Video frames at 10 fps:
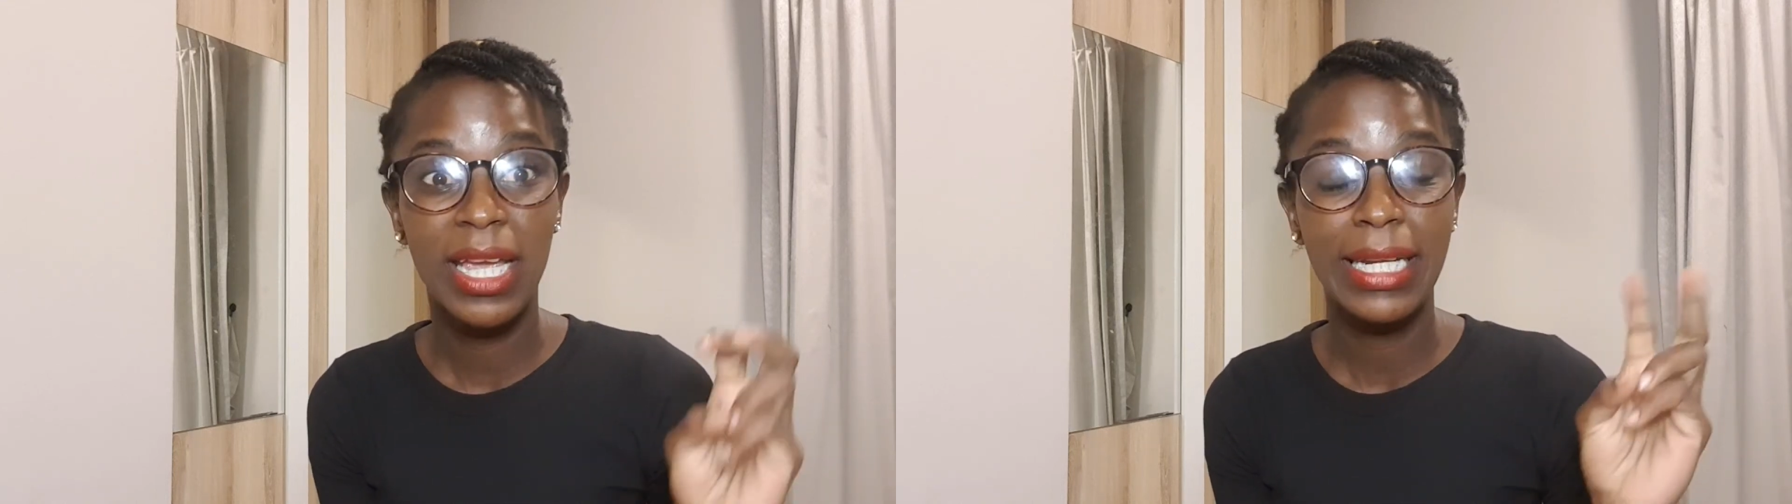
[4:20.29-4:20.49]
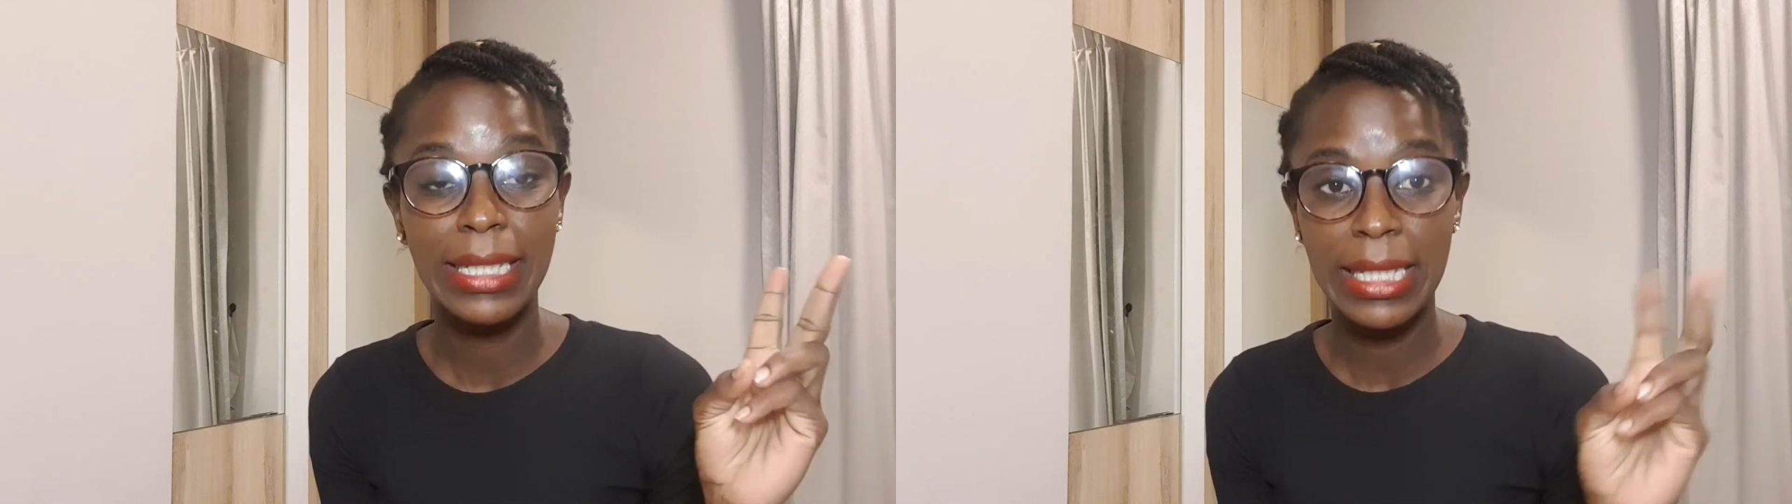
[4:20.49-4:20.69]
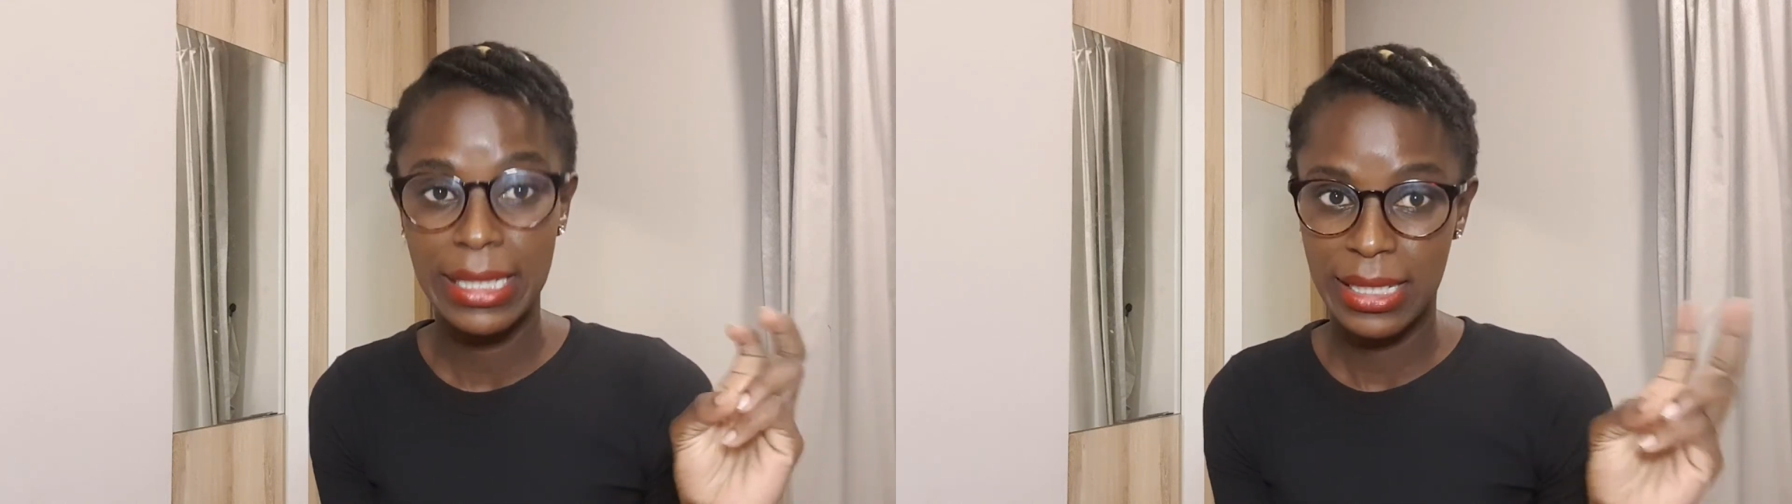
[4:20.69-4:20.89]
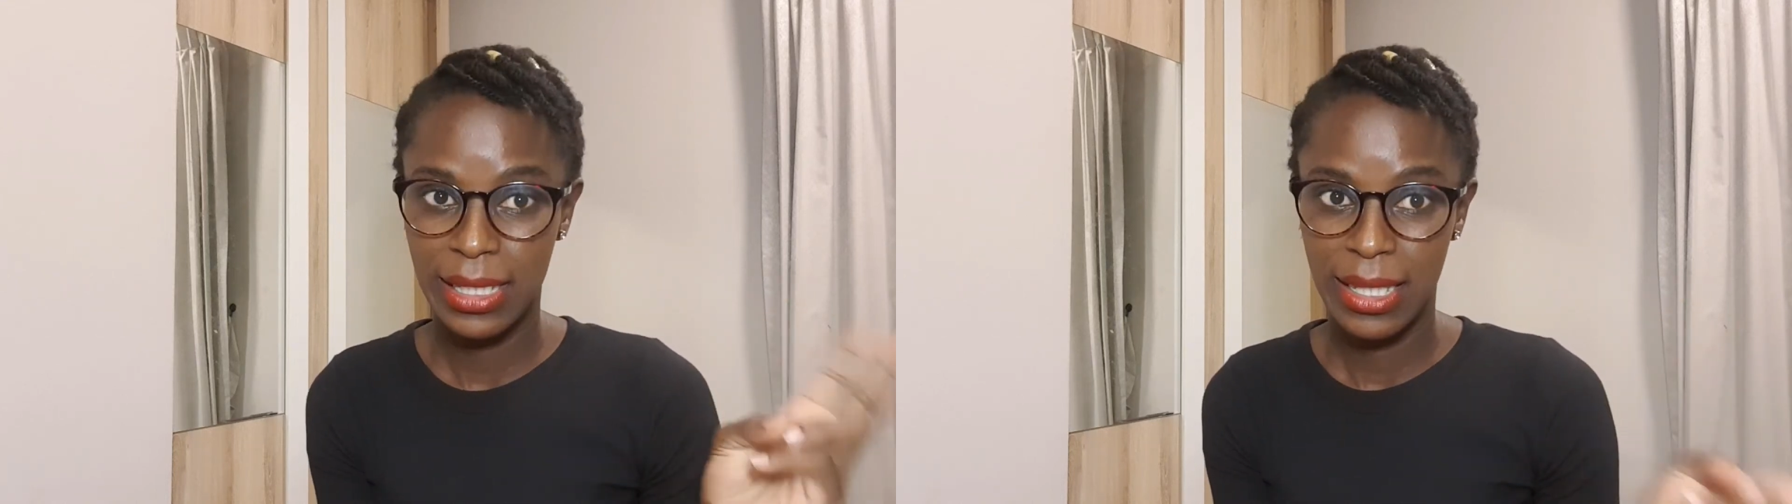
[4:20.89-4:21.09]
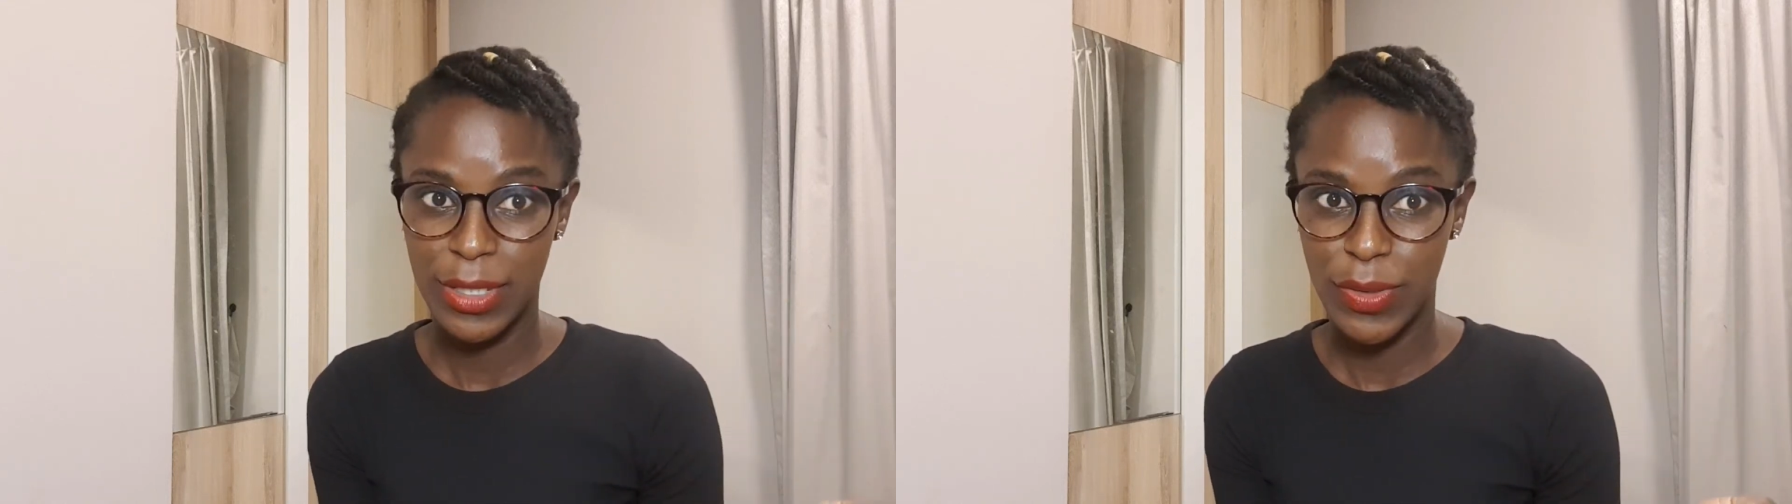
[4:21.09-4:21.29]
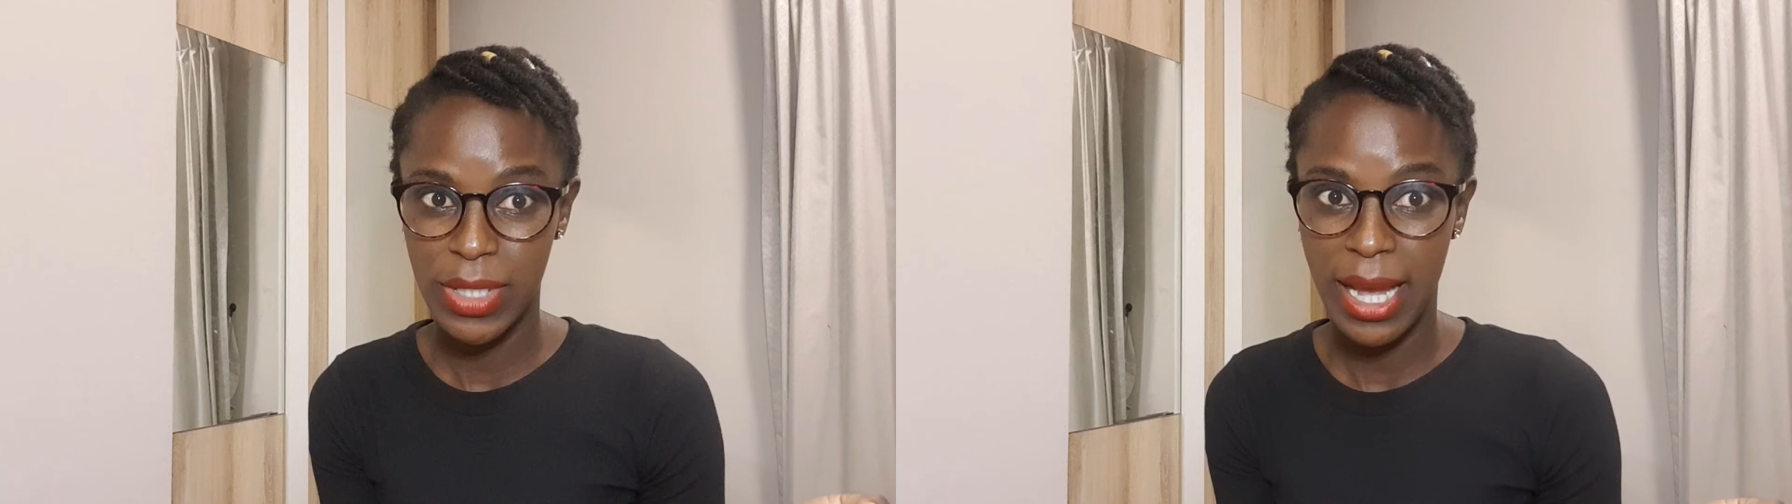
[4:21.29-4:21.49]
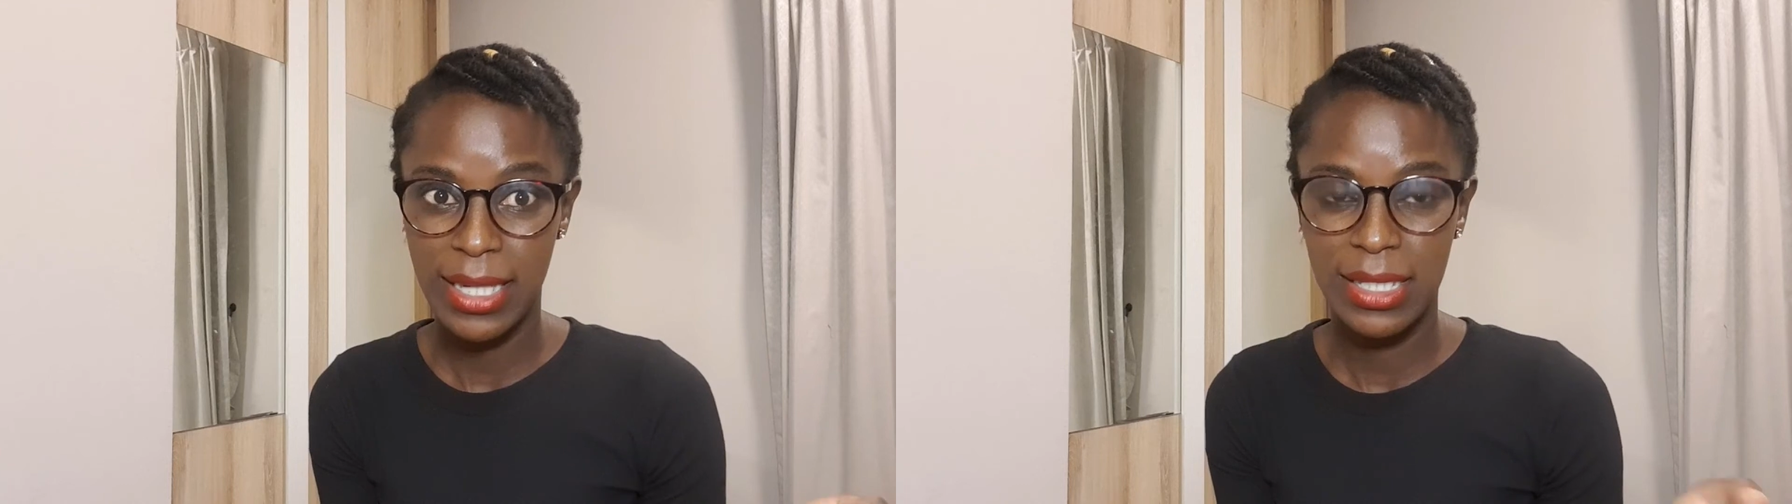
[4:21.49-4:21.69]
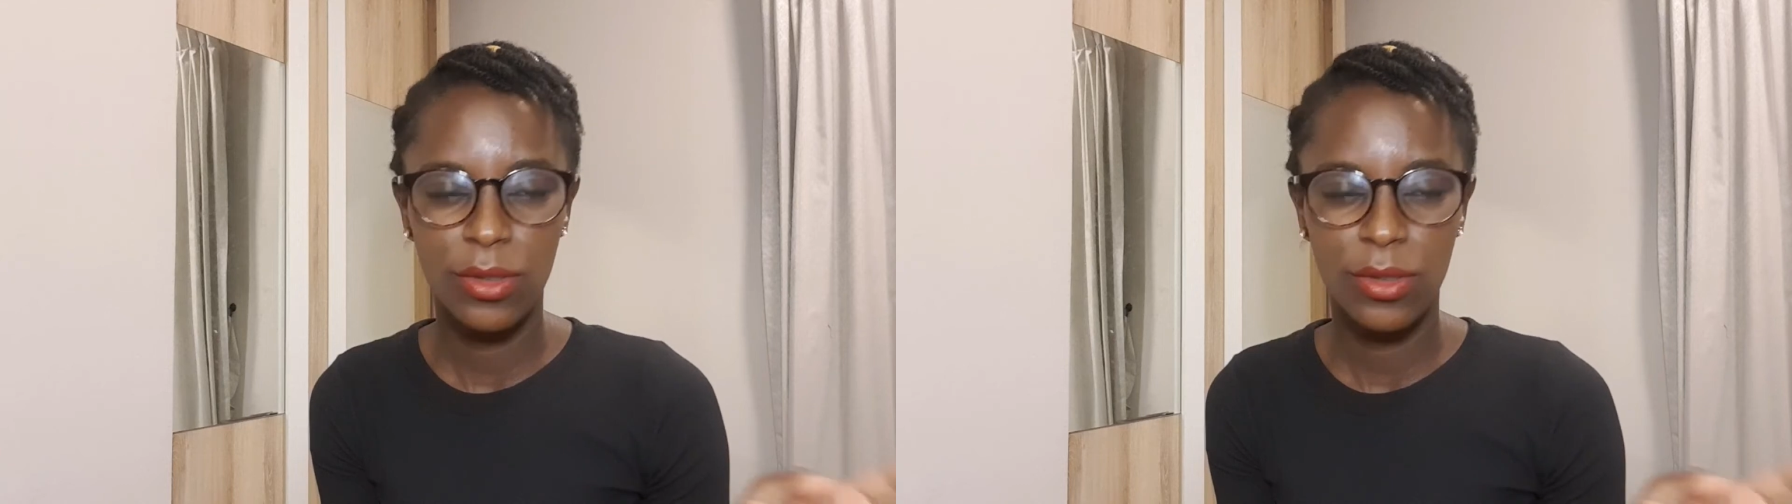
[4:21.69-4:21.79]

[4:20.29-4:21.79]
elite in the society,